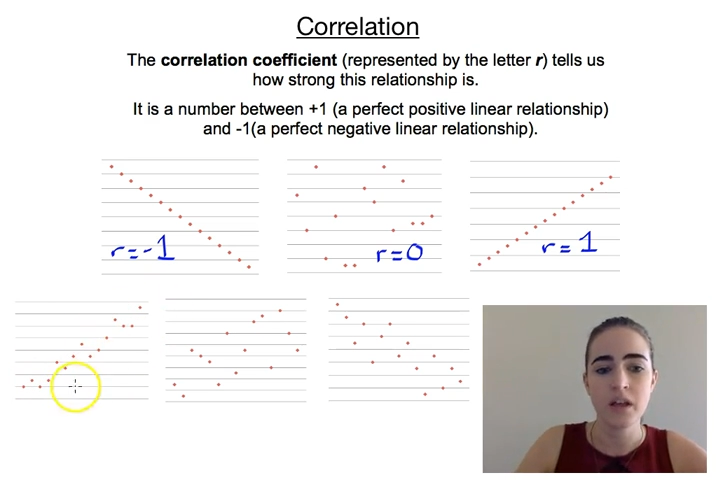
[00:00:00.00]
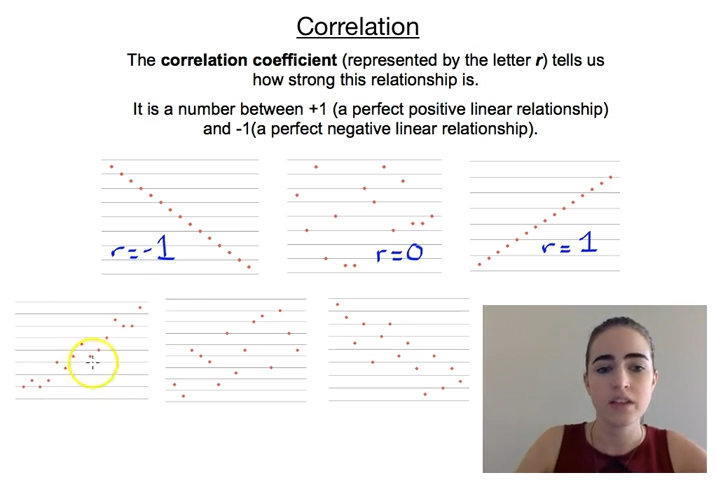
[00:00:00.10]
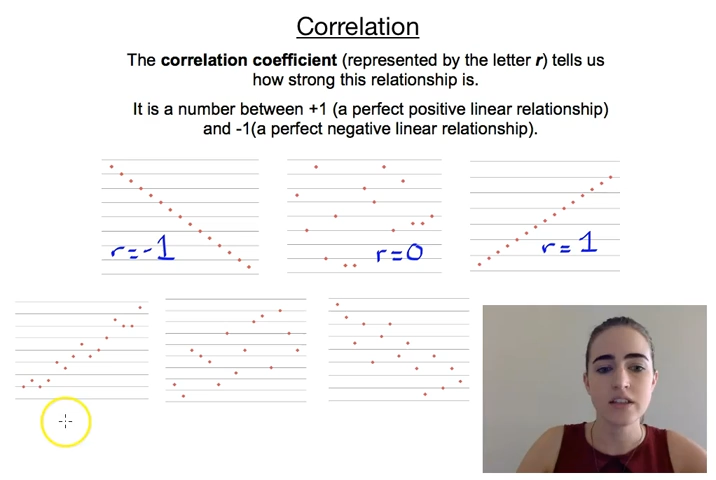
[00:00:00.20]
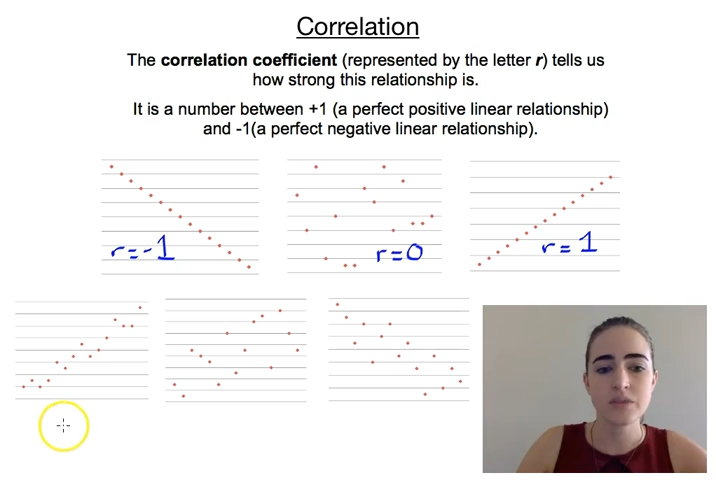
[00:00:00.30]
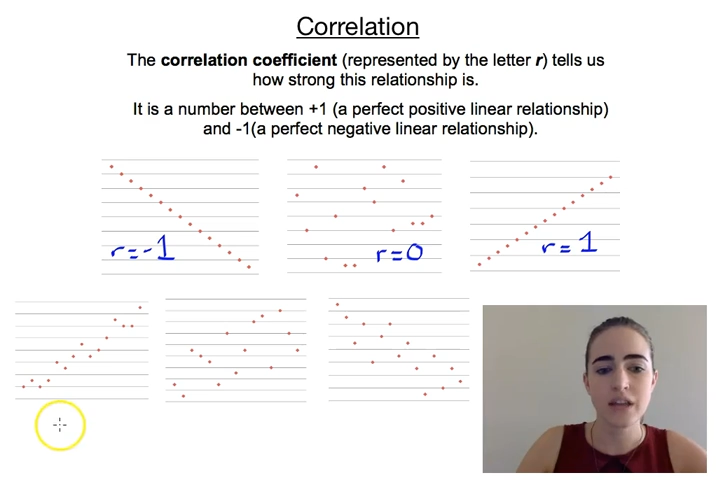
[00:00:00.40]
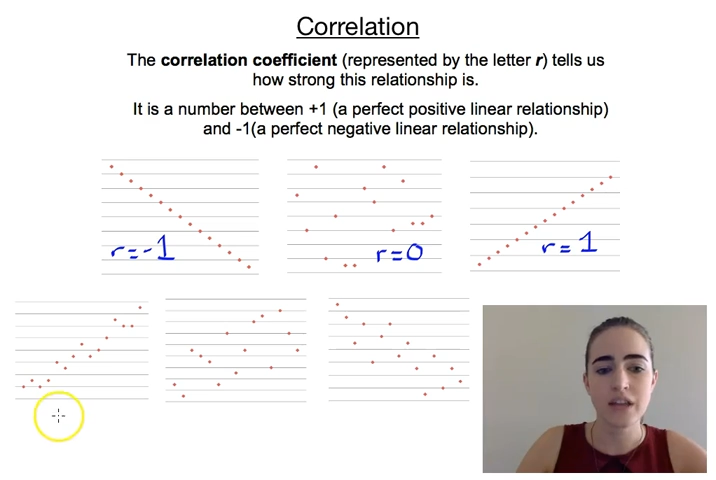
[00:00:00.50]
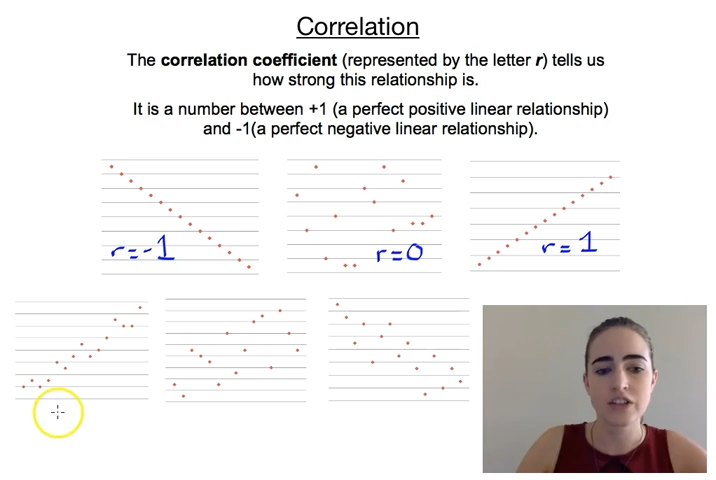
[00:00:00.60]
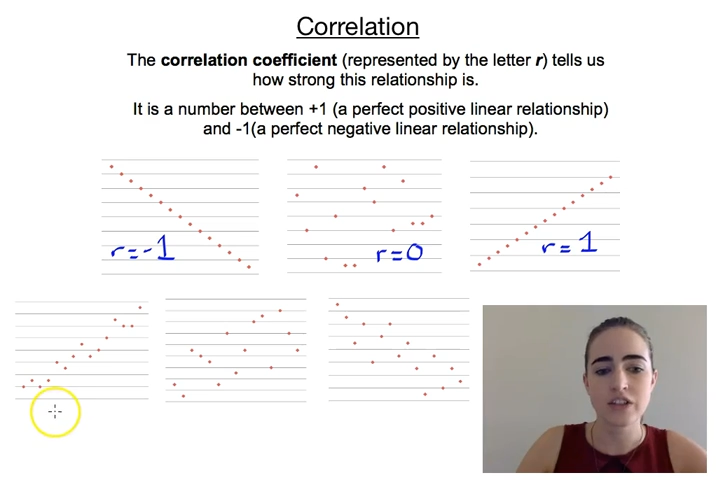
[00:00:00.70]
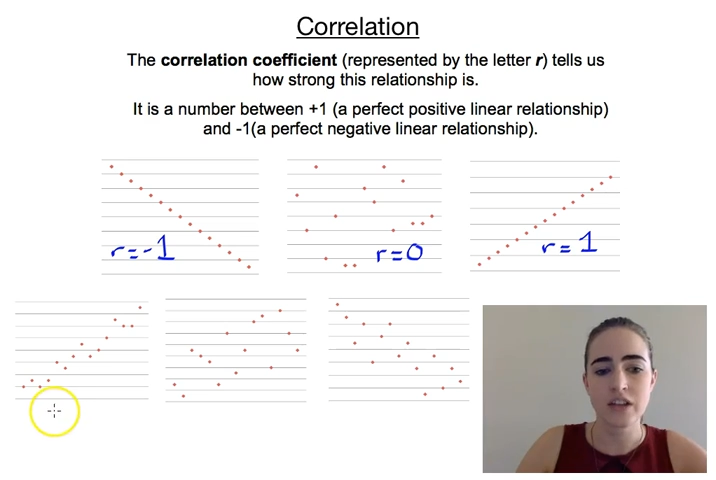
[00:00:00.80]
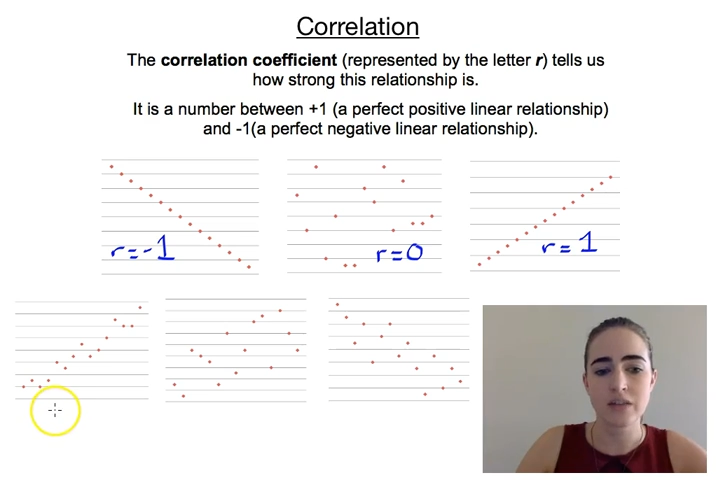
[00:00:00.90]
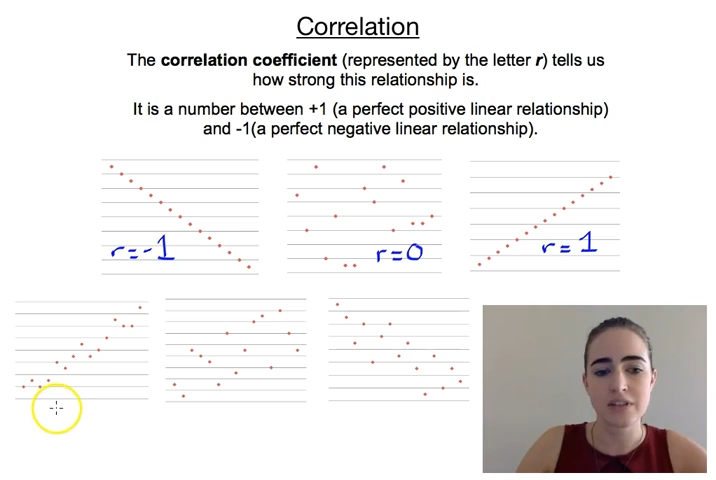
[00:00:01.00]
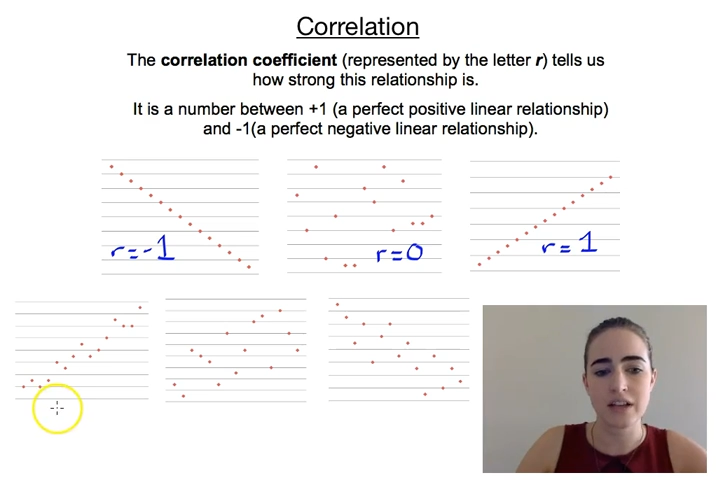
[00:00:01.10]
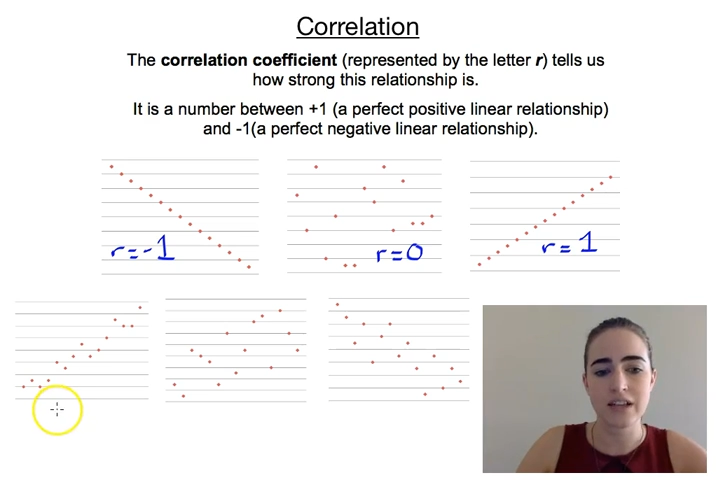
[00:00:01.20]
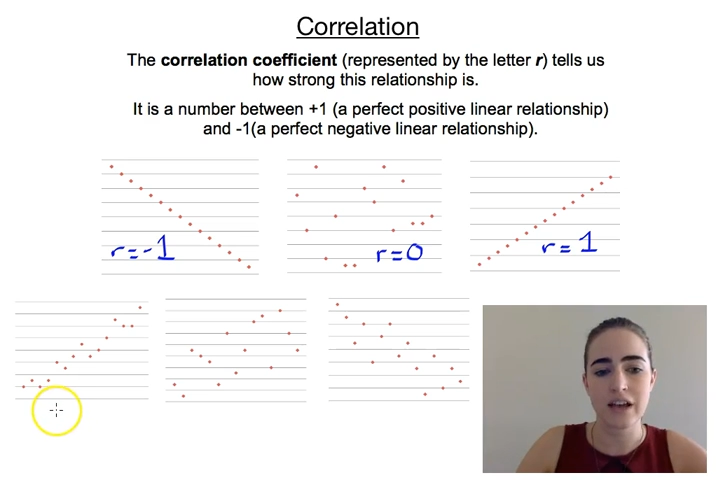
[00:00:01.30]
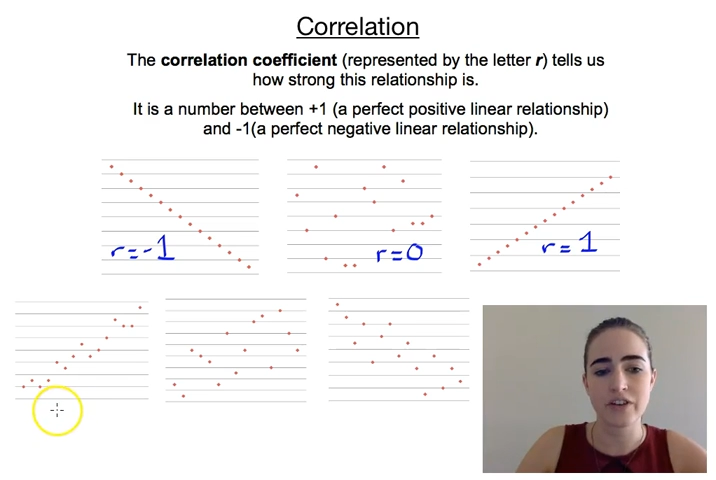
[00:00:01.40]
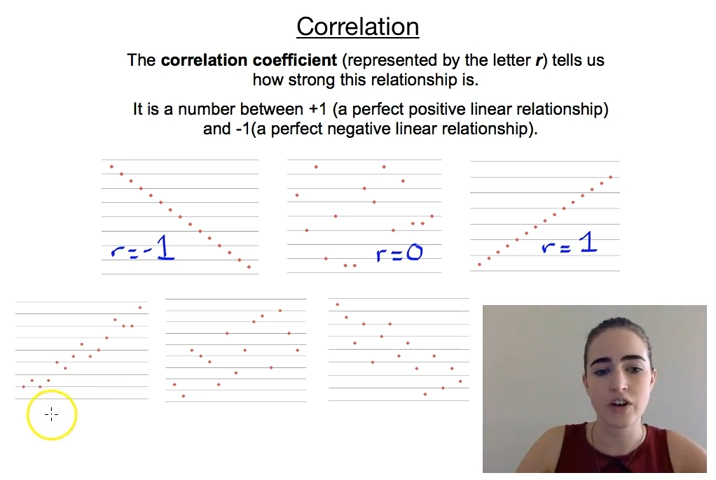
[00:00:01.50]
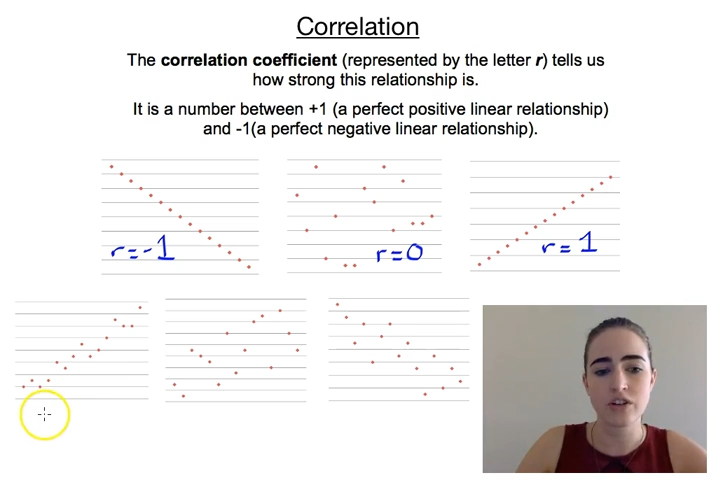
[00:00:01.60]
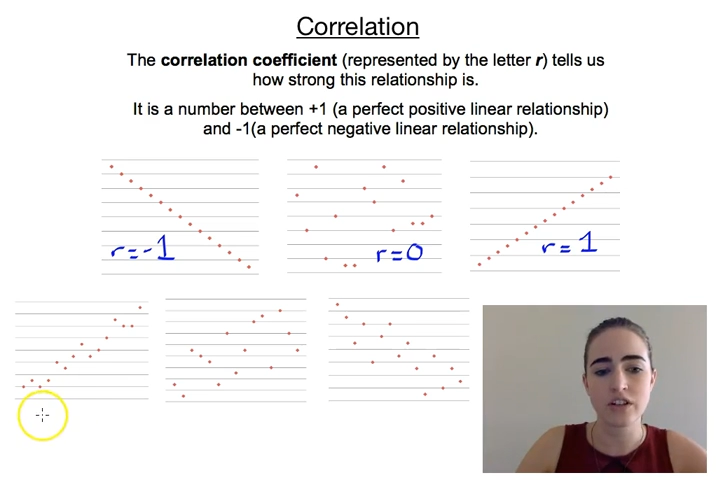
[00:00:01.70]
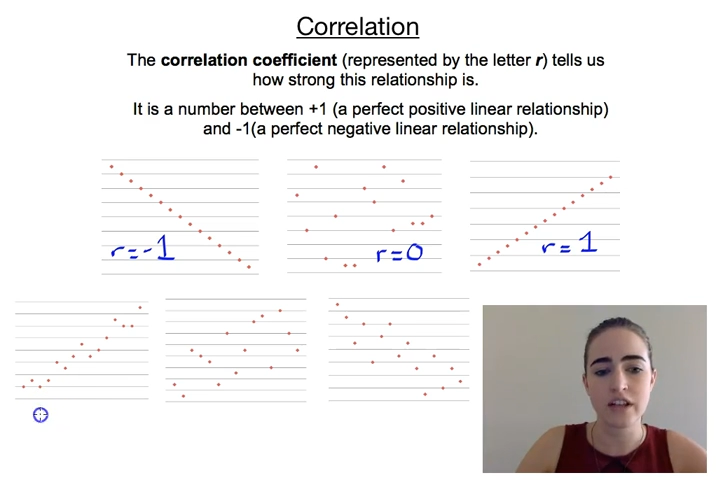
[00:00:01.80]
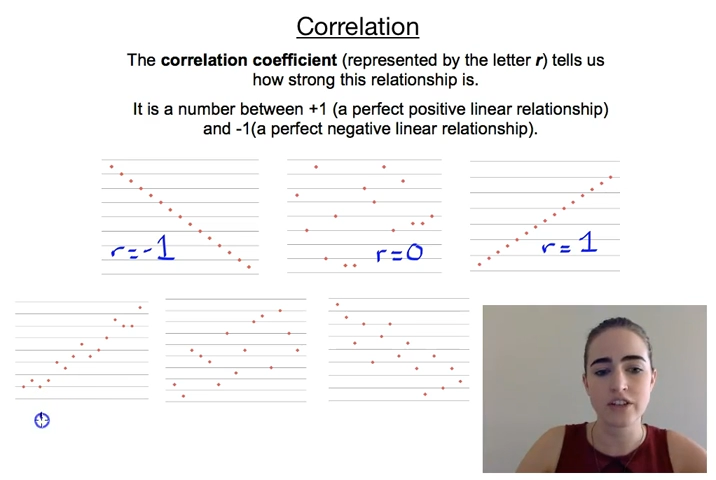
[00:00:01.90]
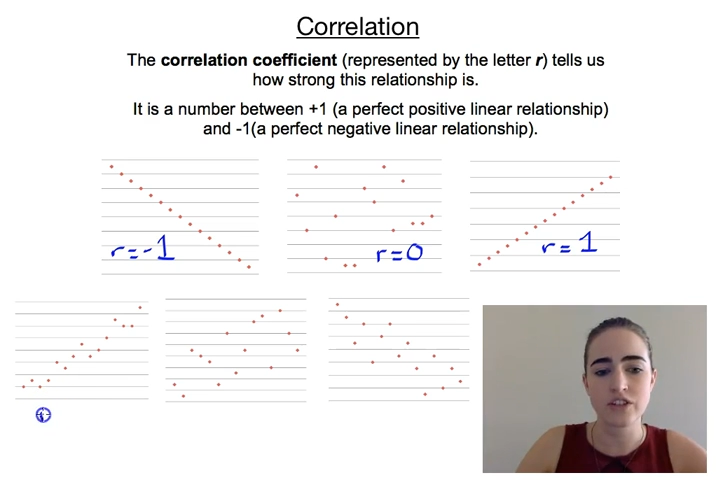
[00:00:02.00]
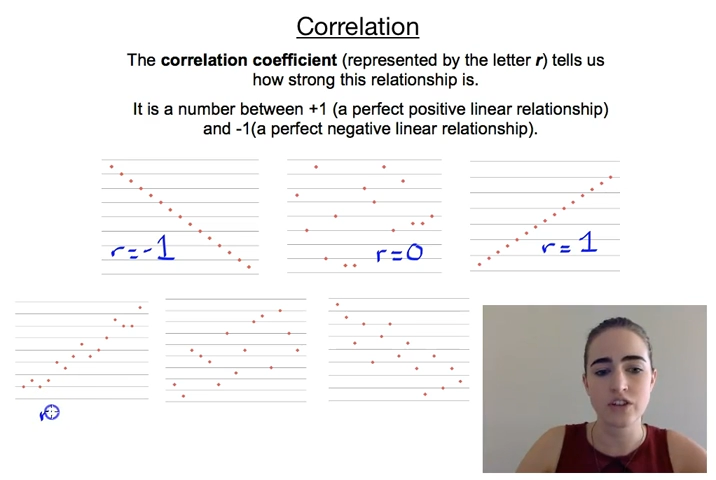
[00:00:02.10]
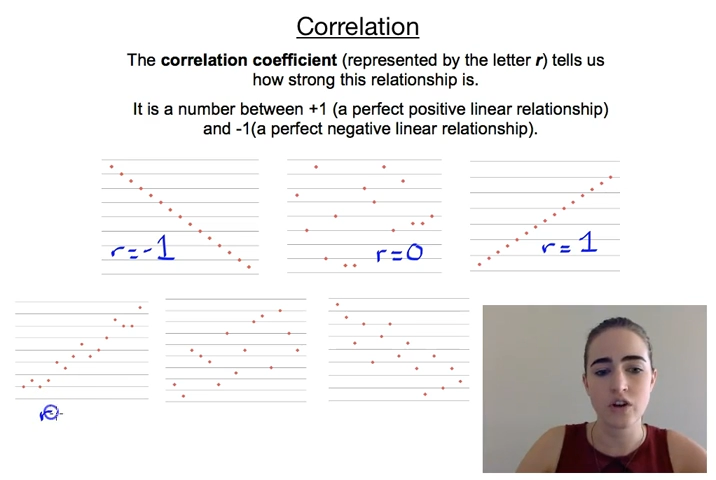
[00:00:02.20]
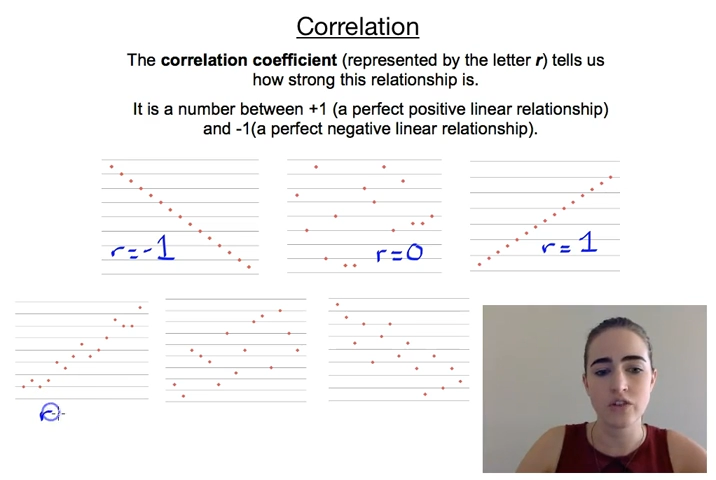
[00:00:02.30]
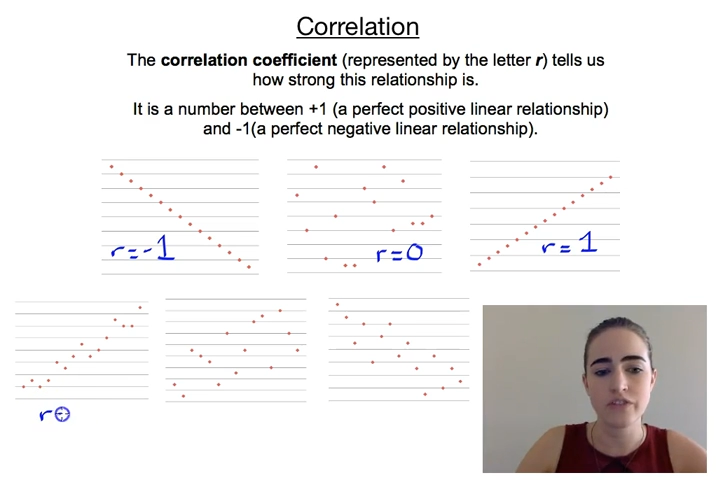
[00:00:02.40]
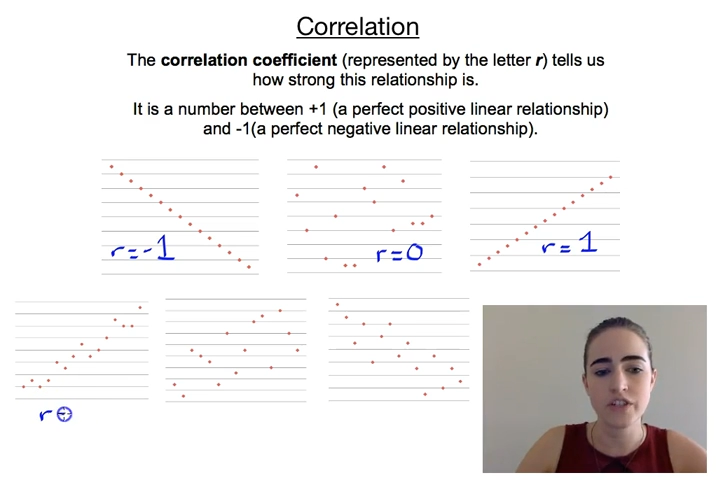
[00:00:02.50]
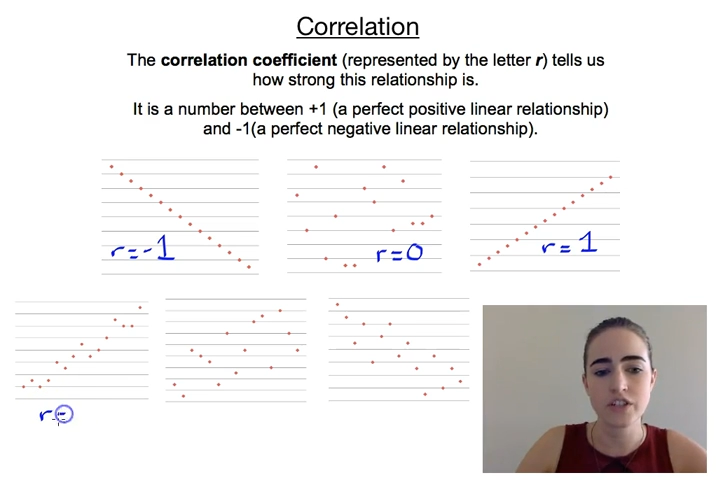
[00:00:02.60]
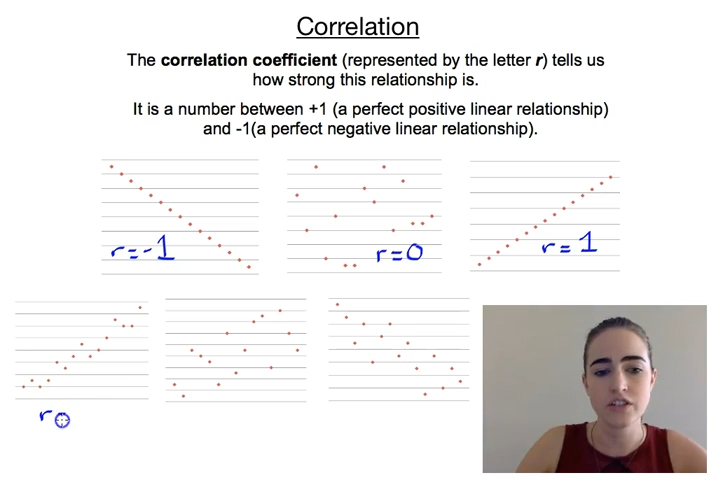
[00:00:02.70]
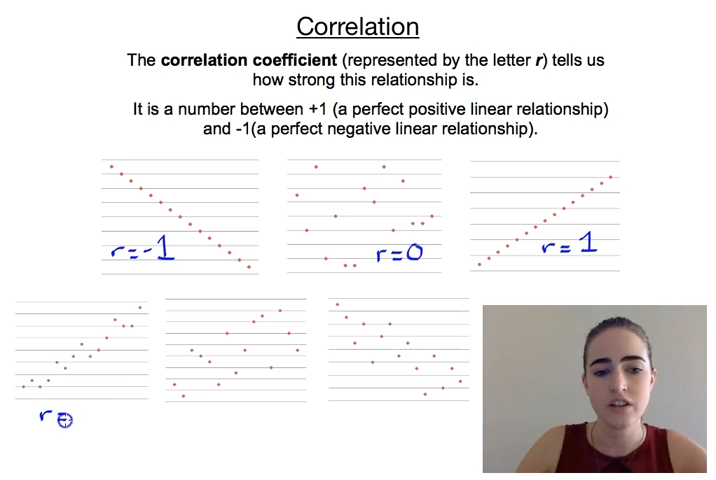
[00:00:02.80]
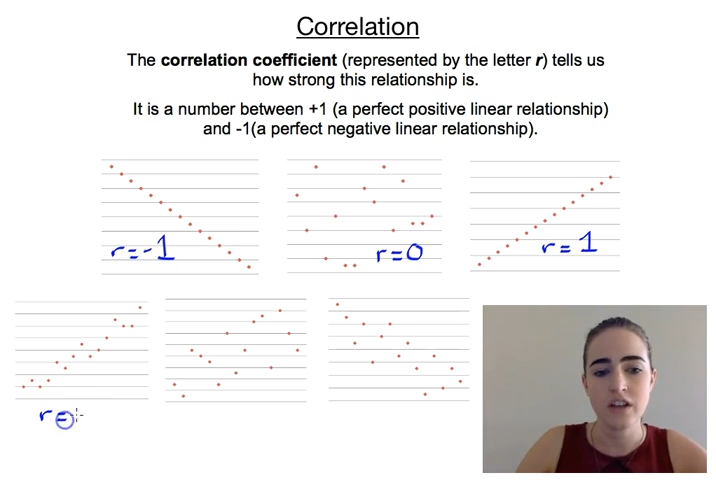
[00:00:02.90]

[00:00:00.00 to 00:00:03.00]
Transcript: This one actually comes out to have a correlation coefficient